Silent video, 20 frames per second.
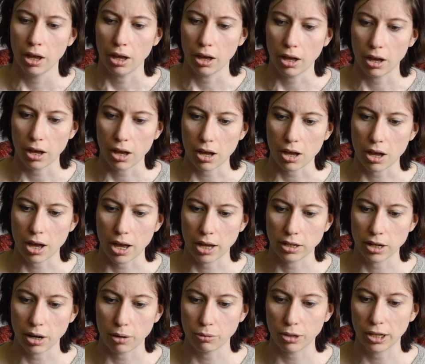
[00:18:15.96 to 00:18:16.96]

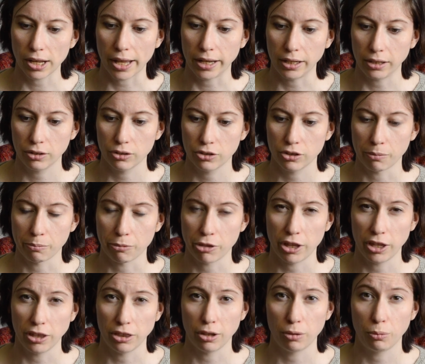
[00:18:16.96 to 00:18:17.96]
And I would like
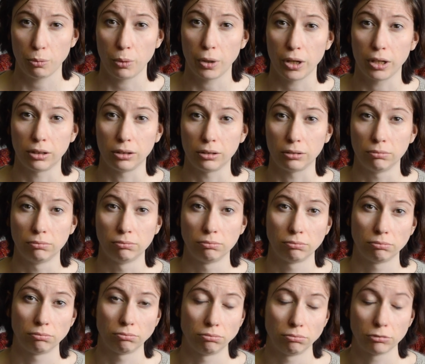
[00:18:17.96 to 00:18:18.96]
something that will
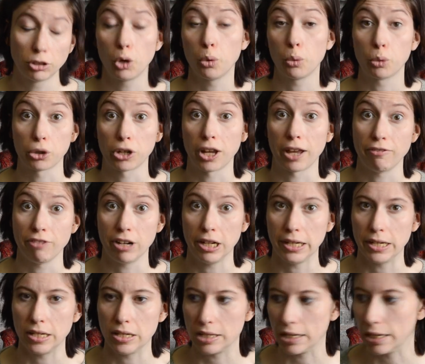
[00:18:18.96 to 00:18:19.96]
coordinate
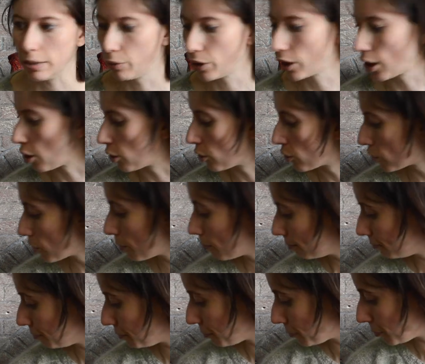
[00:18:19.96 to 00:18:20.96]
really easily with those.
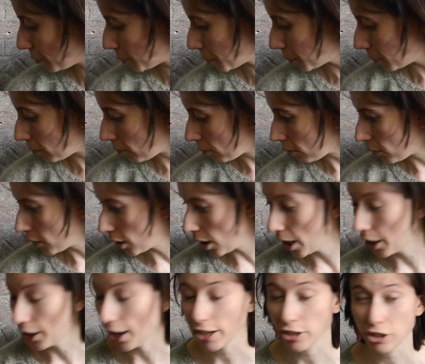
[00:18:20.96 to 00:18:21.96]

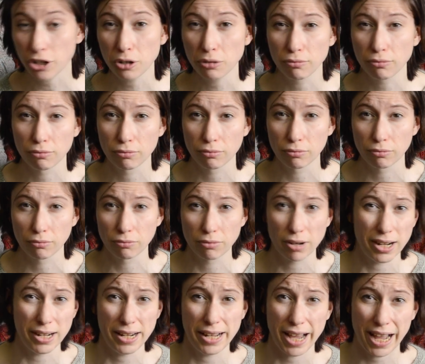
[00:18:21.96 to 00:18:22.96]
And I don't
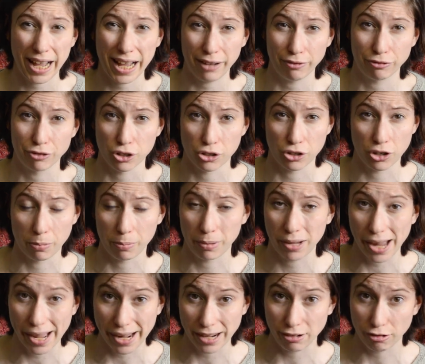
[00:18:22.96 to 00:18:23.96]
really have just a
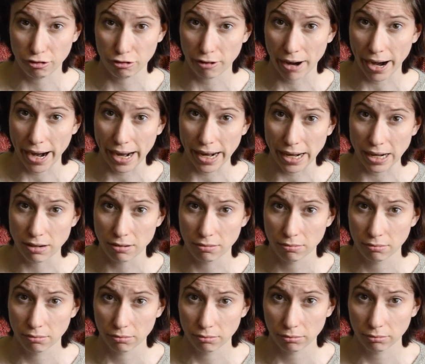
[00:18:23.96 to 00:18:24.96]
plain grey
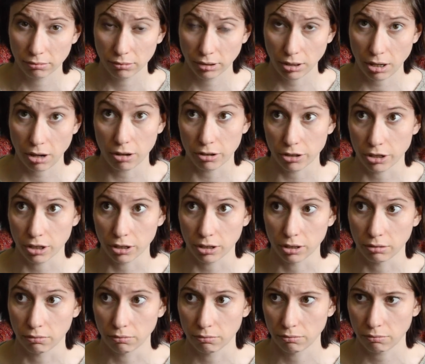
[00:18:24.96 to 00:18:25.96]

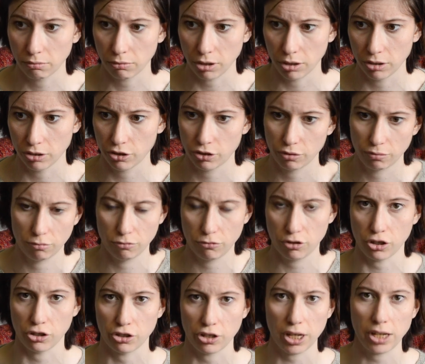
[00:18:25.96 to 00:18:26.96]
cardigan that's
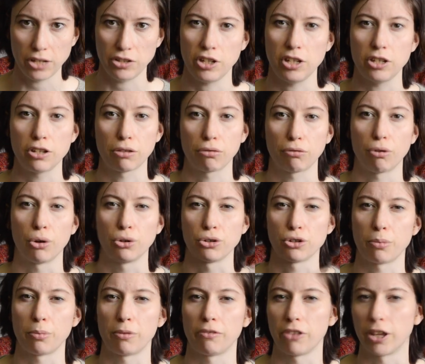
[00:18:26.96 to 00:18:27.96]
just easy to throw on
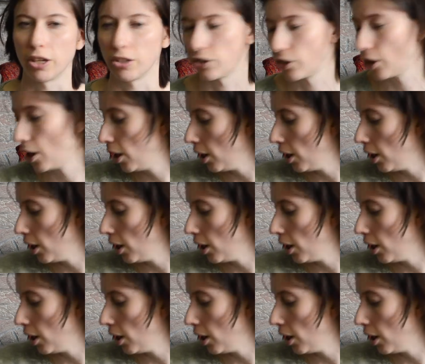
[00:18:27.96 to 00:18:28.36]
top of things.